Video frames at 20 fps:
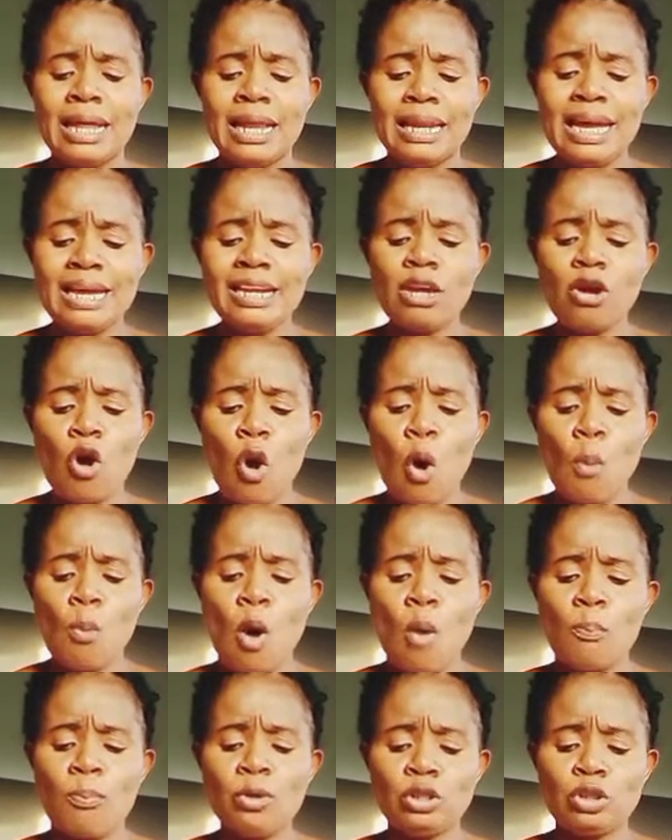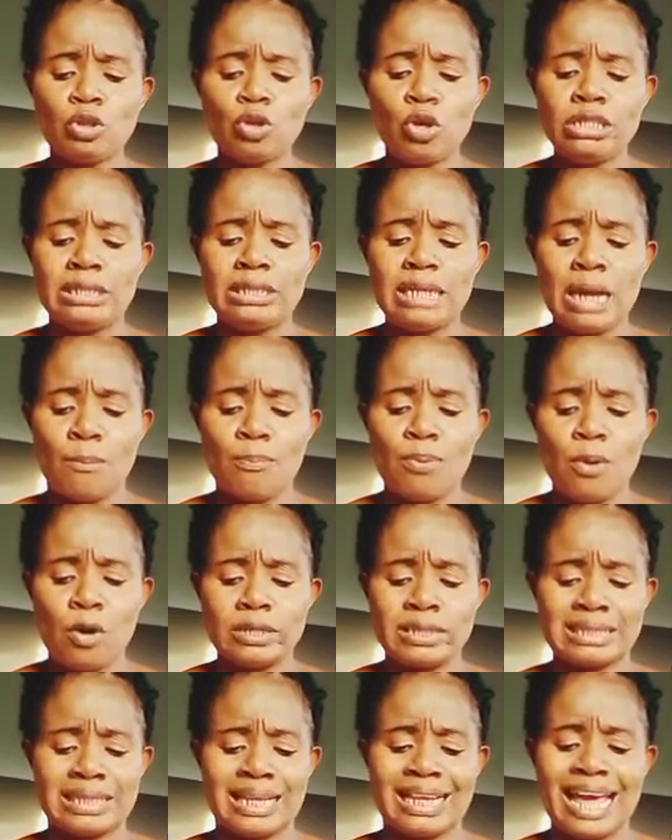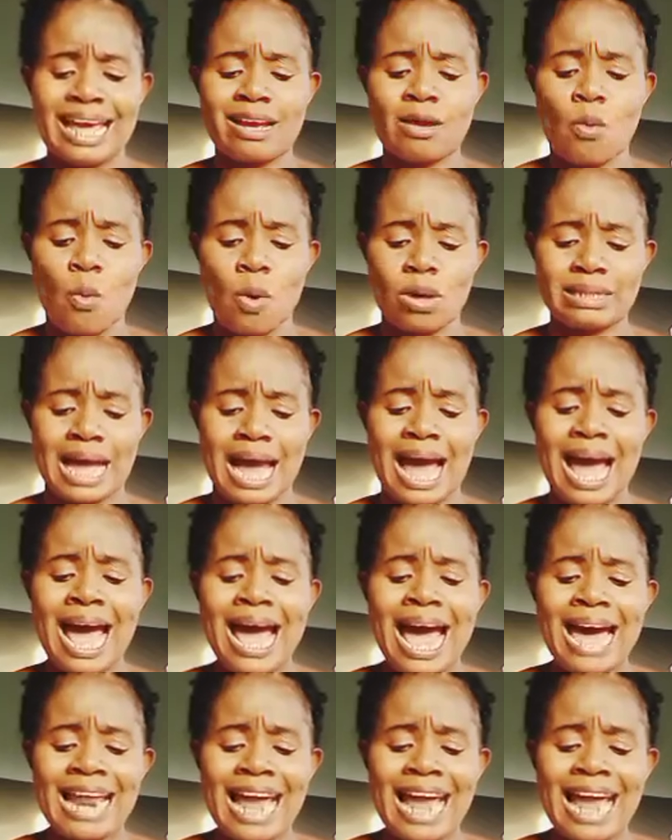let it come up into their bones like water,